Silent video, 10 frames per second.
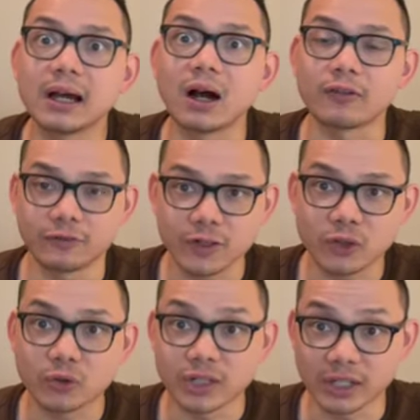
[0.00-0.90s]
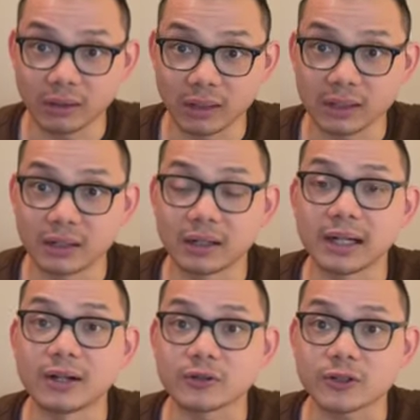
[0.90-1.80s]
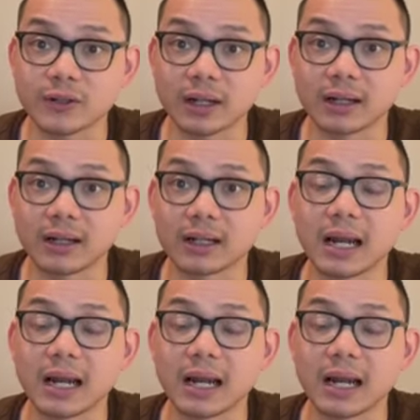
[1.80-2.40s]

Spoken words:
official dealer in Australia,